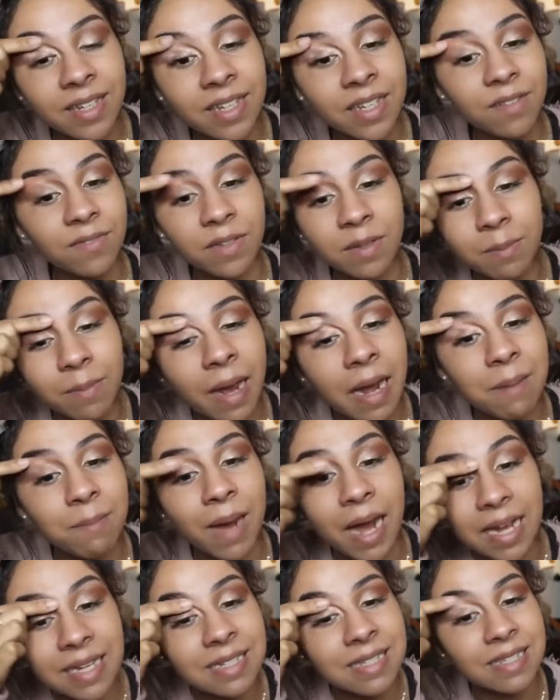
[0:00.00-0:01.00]
Even by
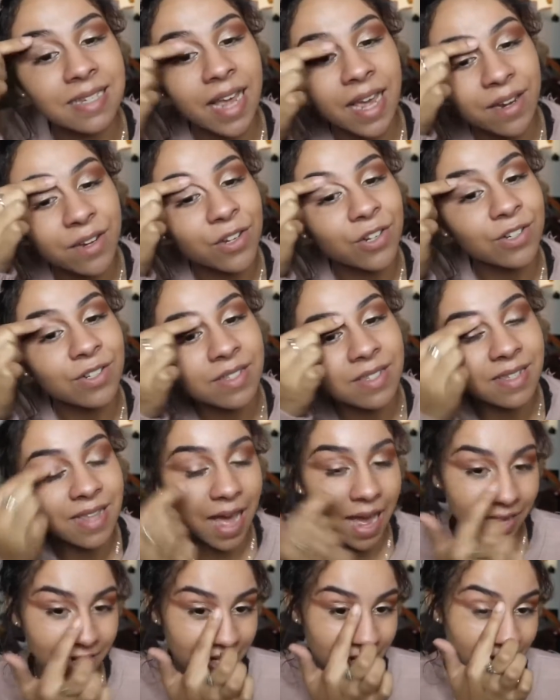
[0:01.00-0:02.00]
my standards,
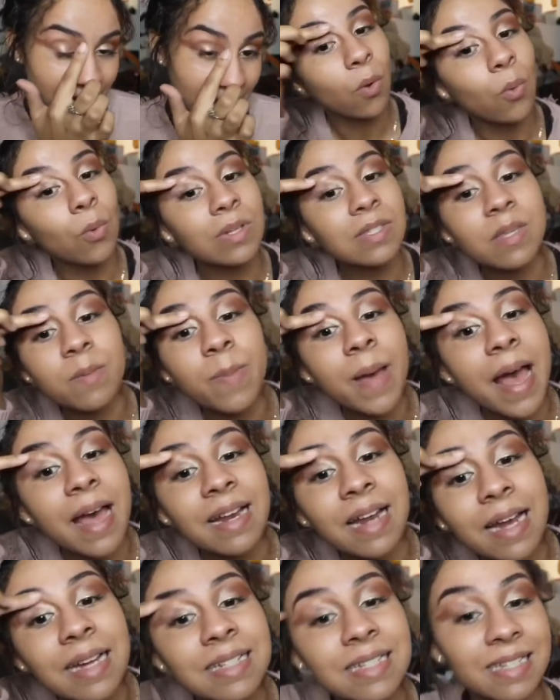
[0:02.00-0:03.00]
that was a
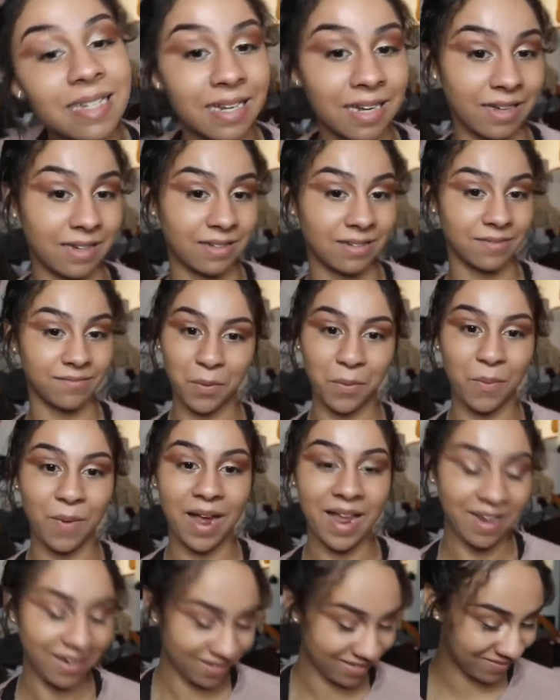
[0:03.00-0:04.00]
bad idea.
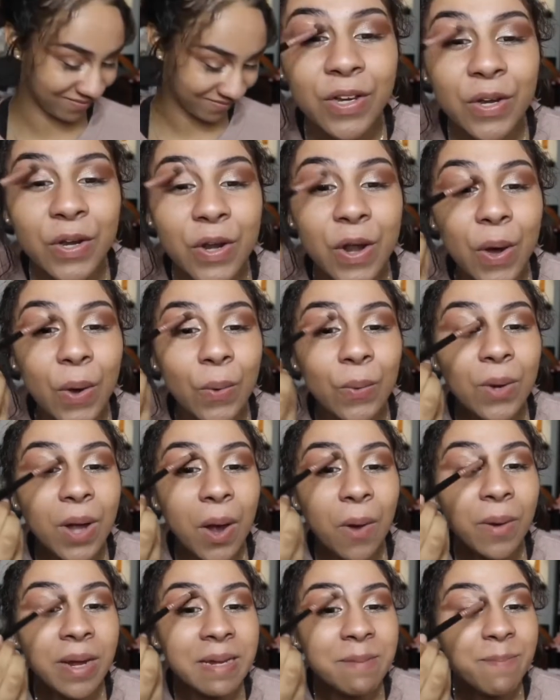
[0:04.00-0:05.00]
Well, no
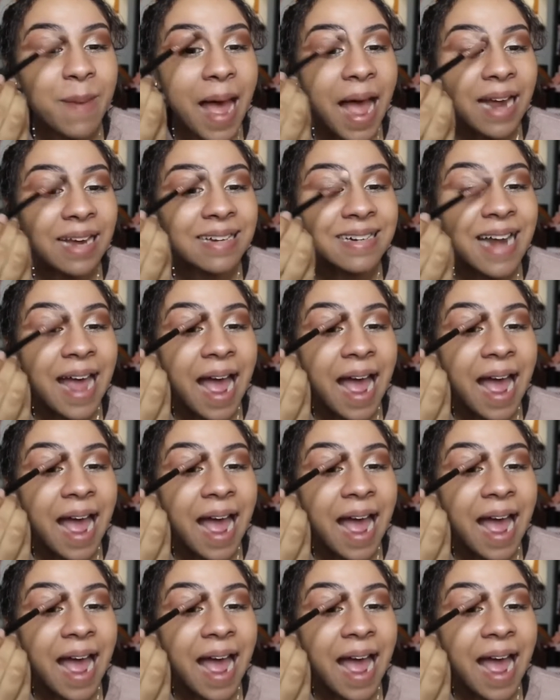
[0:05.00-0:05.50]
going back